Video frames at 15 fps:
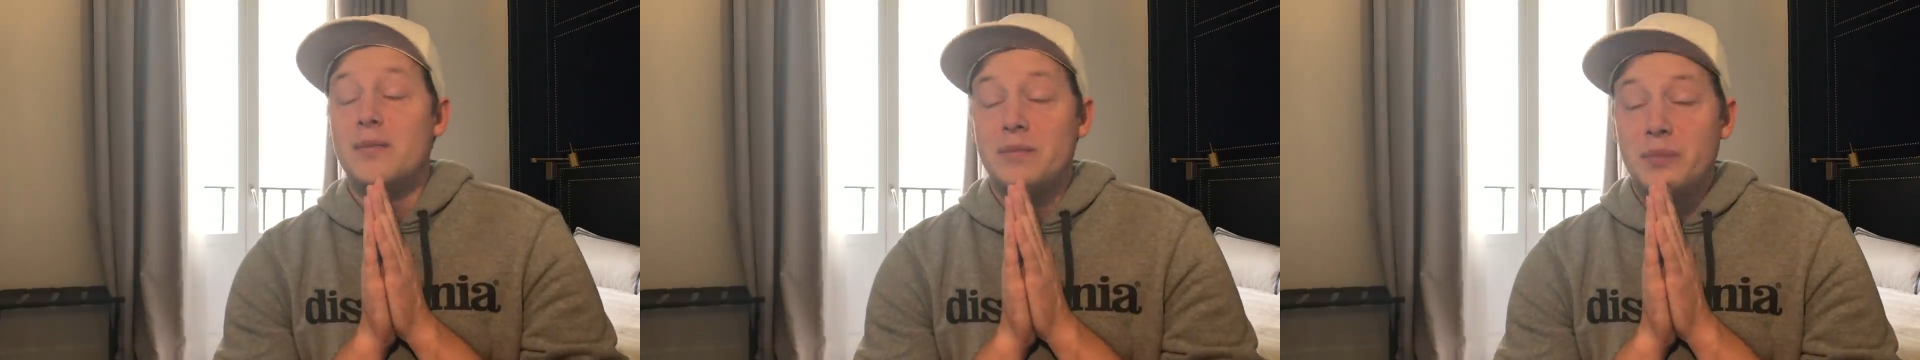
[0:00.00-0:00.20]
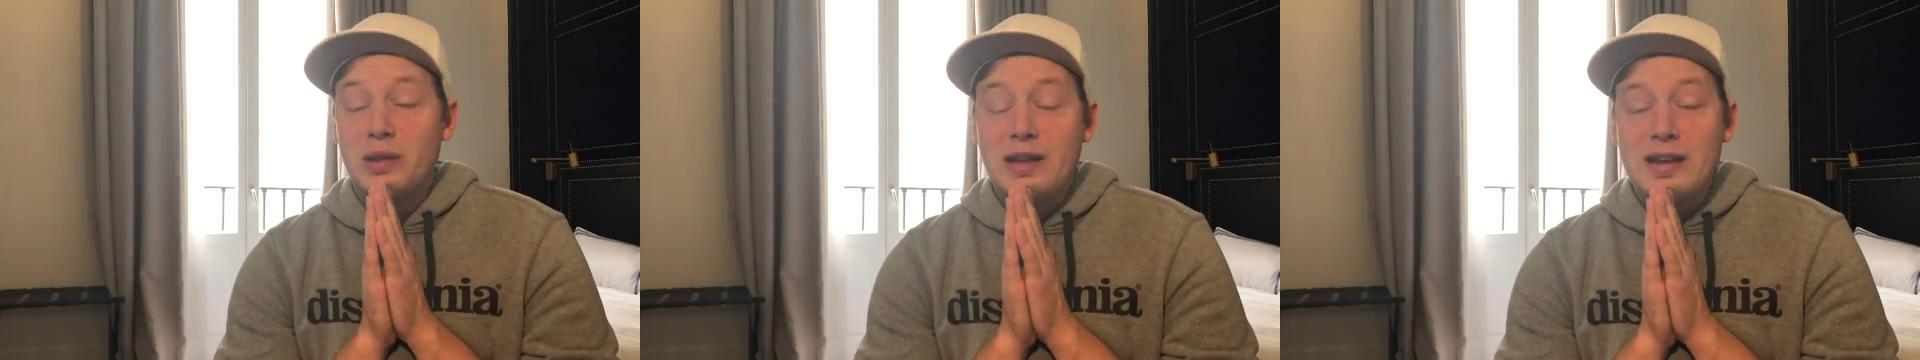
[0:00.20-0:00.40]

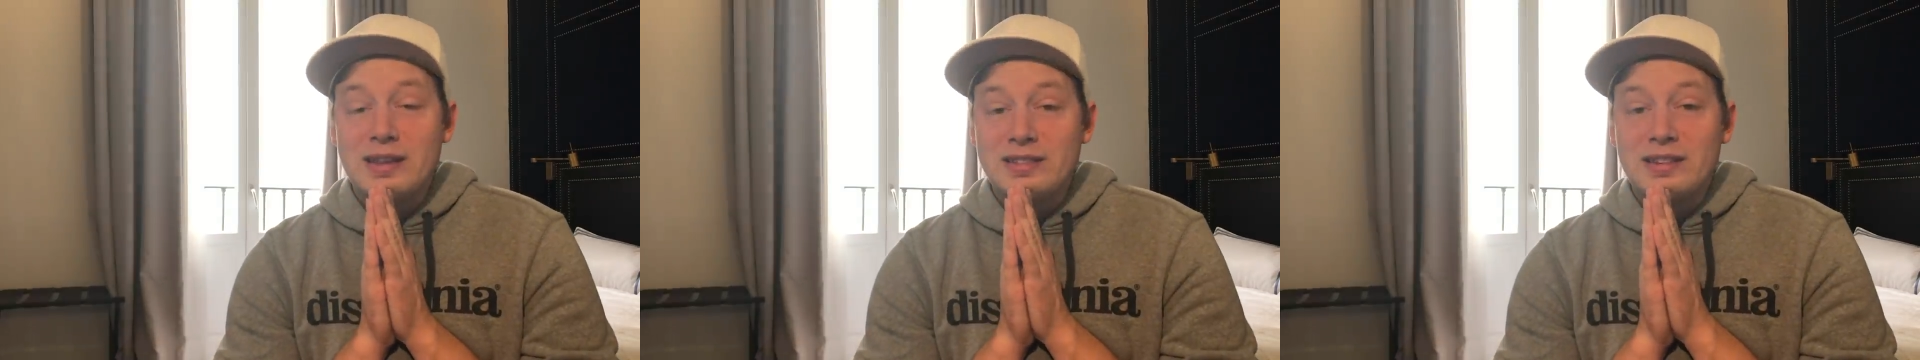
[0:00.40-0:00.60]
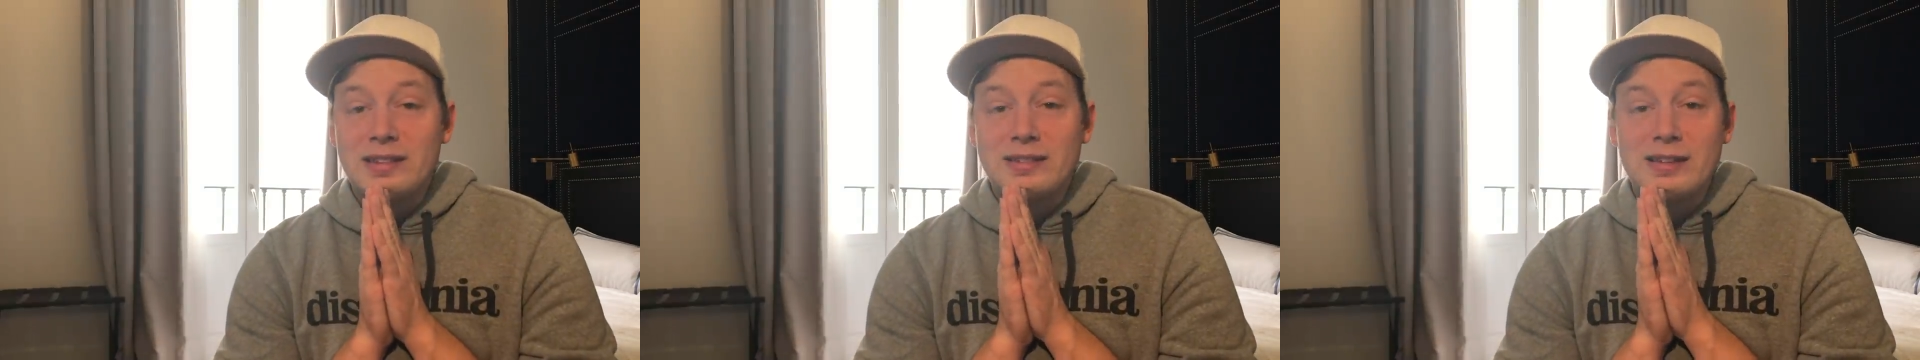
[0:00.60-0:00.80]

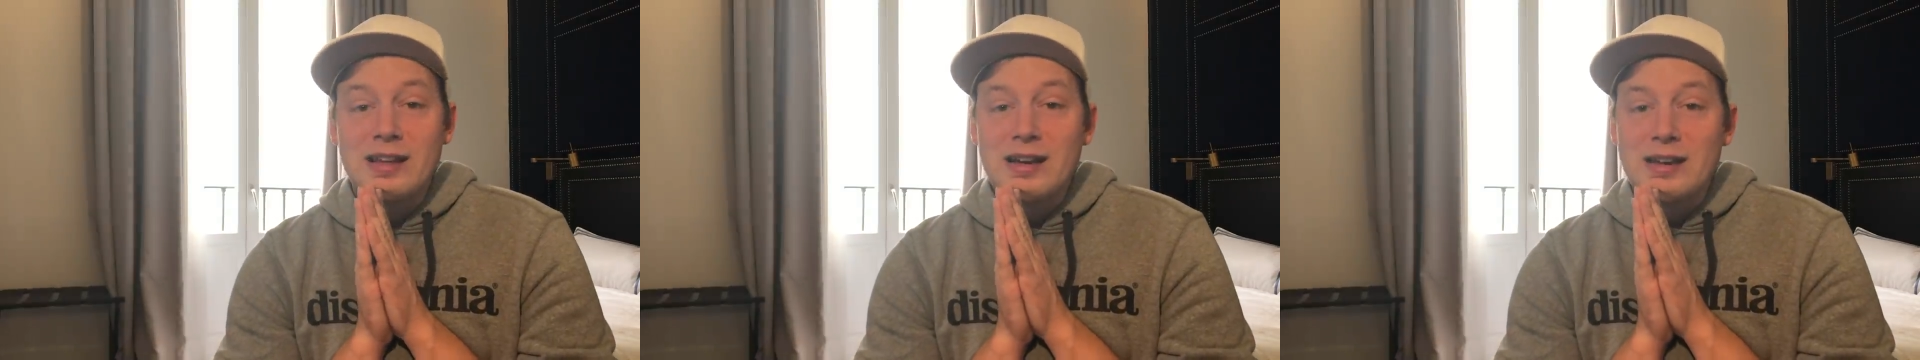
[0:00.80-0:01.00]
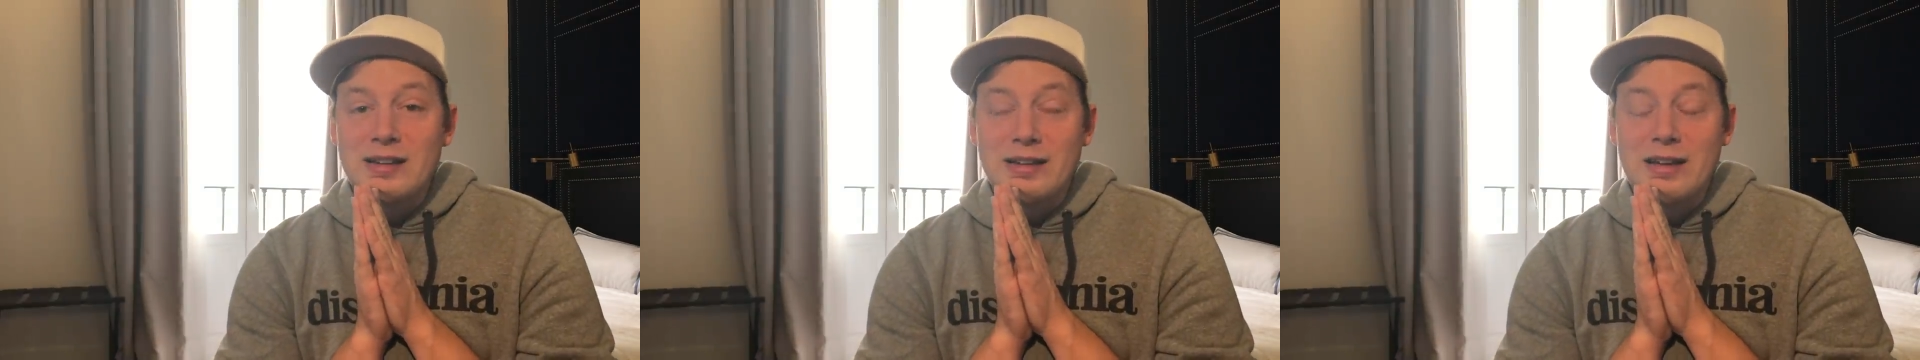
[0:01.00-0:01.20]
places
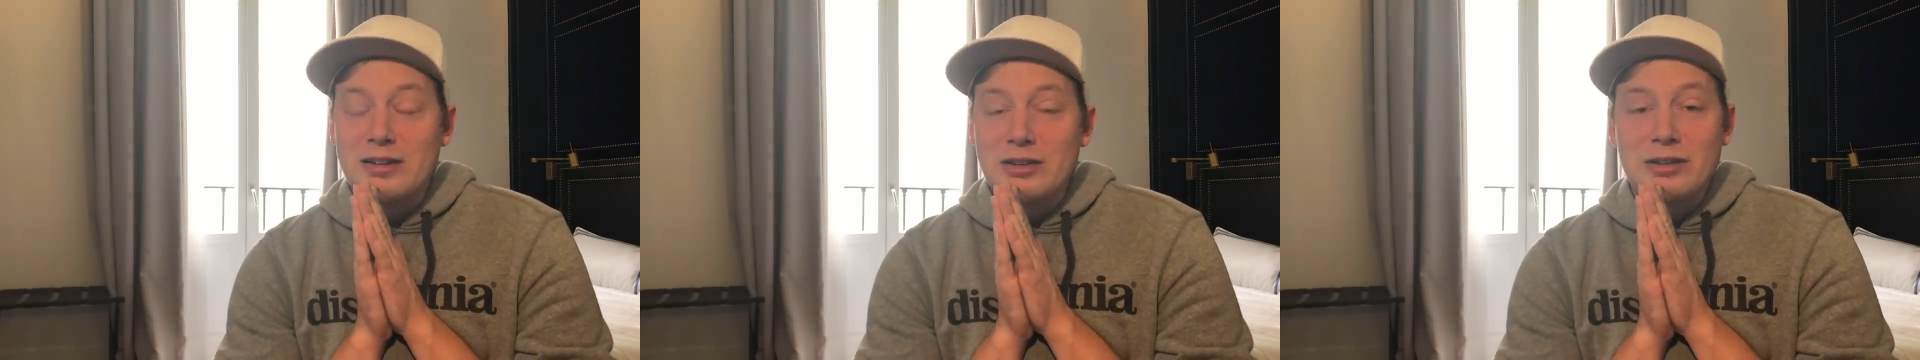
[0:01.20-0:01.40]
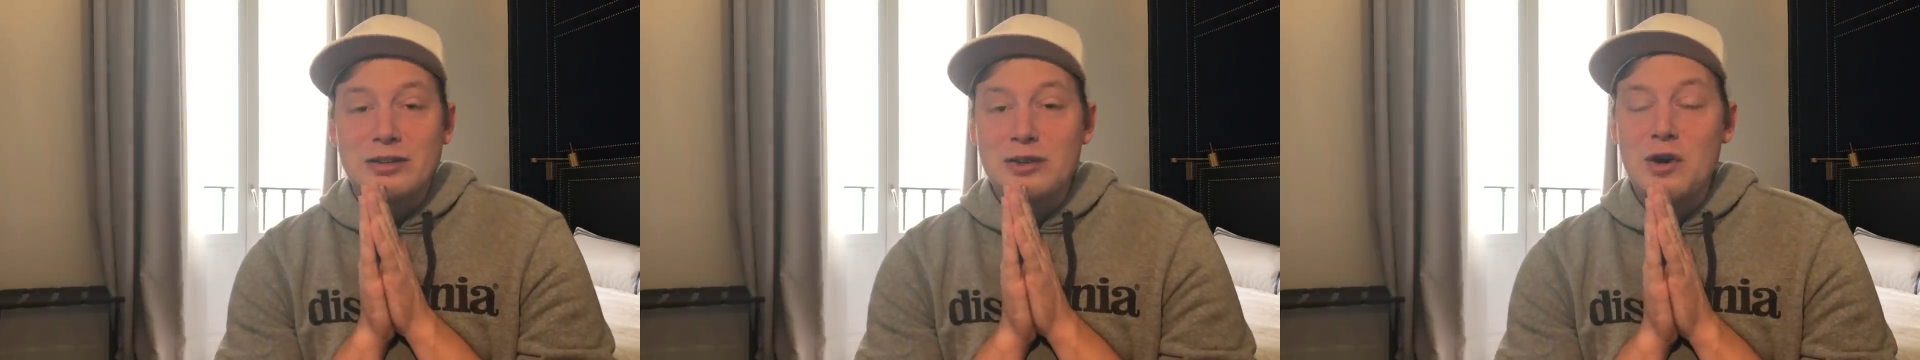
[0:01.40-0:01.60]
and it, it
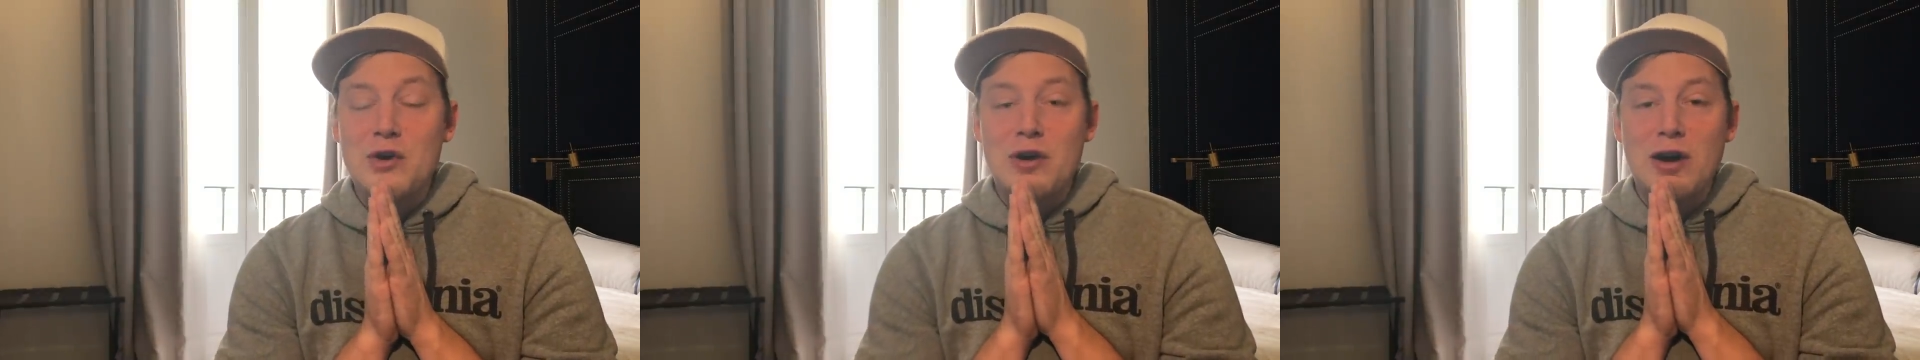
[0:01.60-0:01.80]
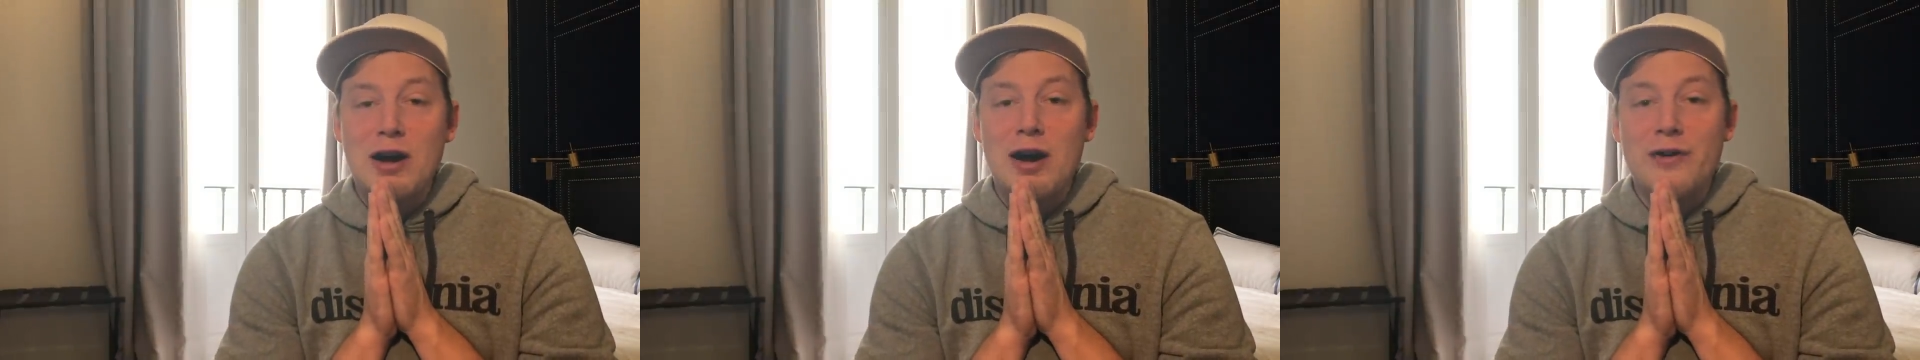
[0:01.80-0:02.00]
just took
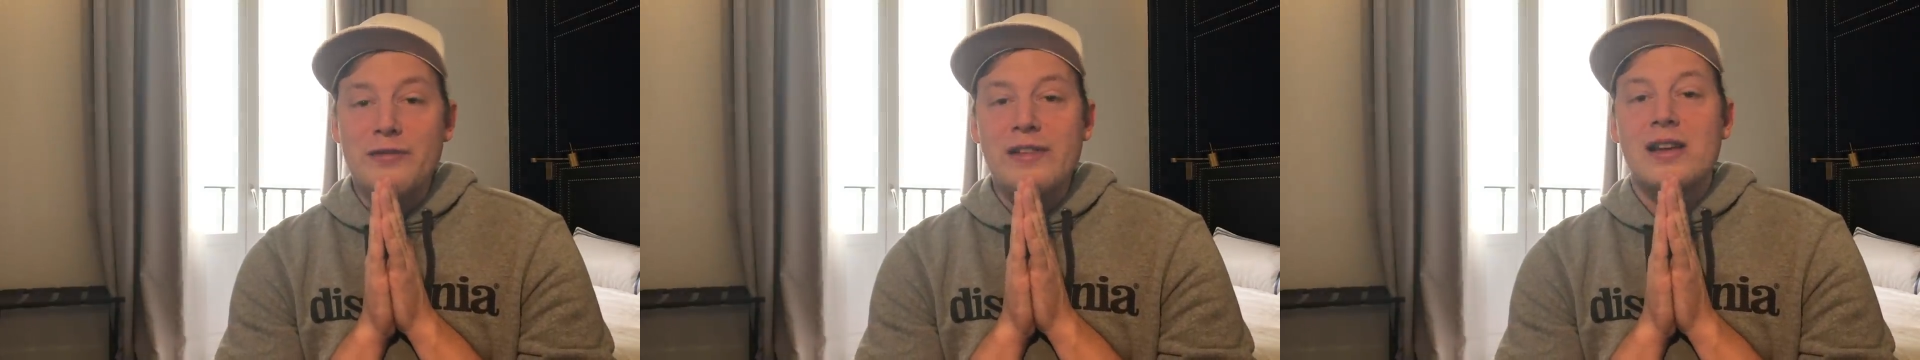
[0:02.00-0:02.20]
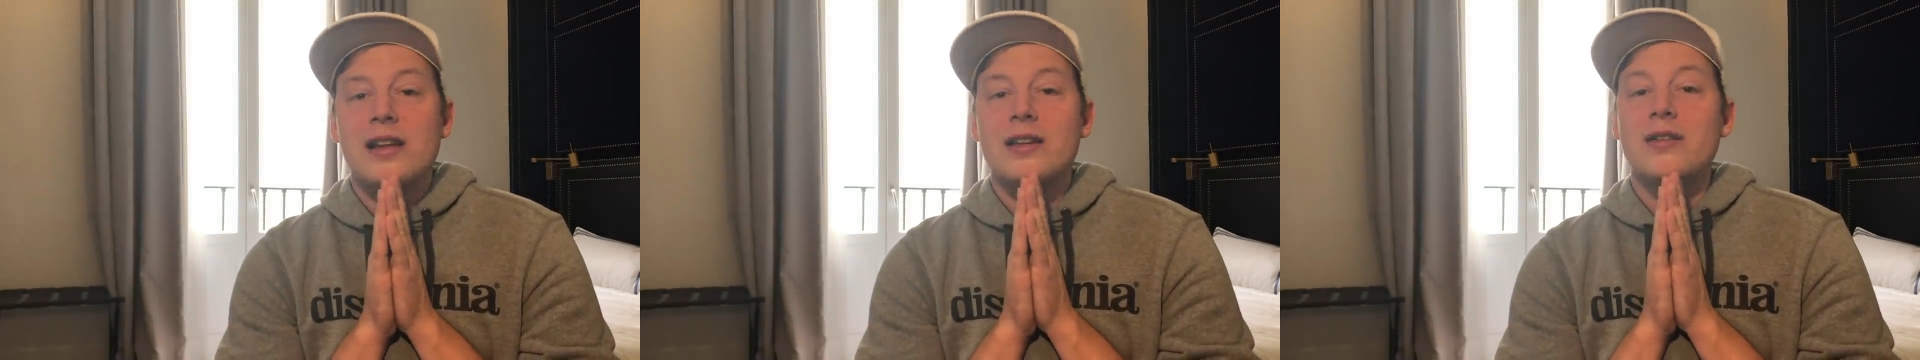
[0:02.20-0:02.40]
off
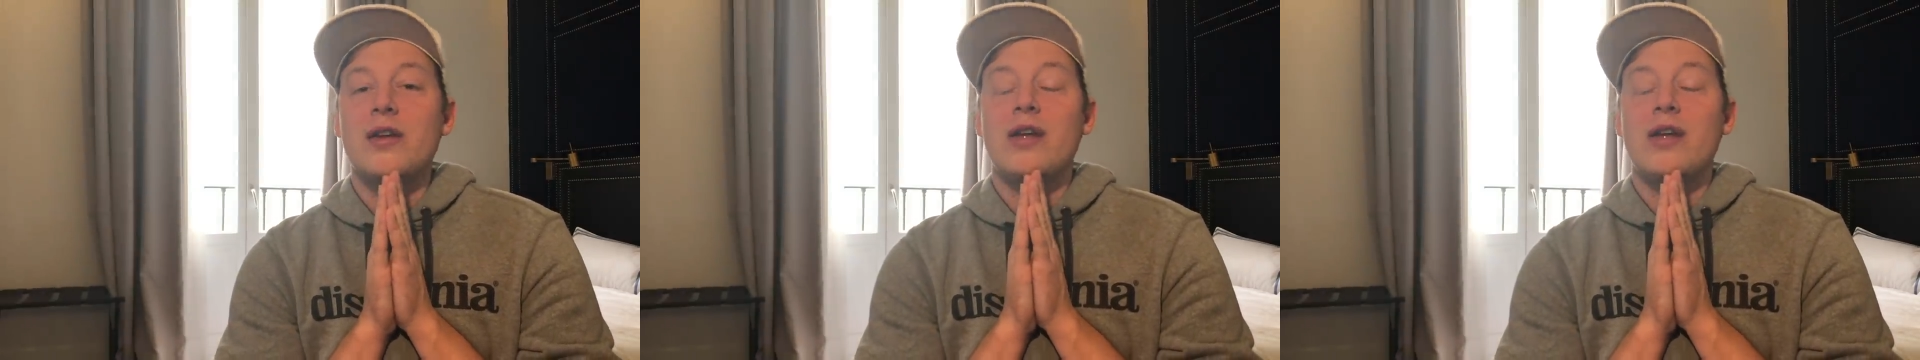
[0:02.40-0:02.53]
and it